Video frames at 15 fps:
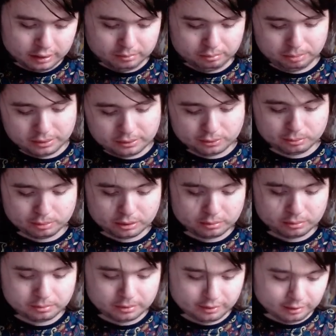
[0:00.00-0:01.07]

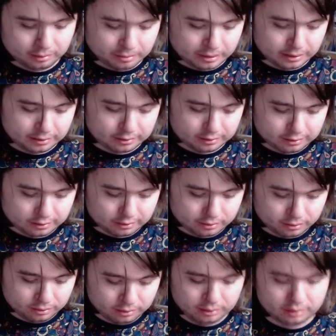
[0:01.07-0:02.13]
Beetlebum is an amazing
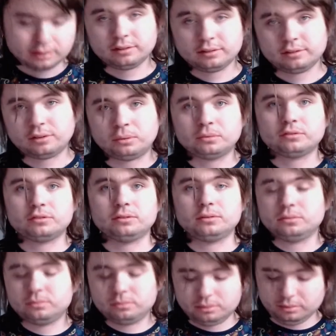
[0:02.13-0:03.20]
song. Song
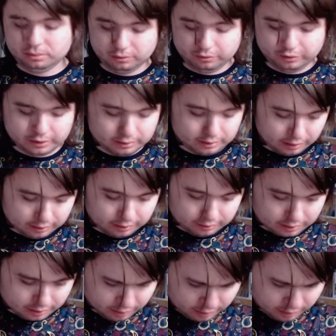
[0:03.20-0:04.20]
2, fantastic.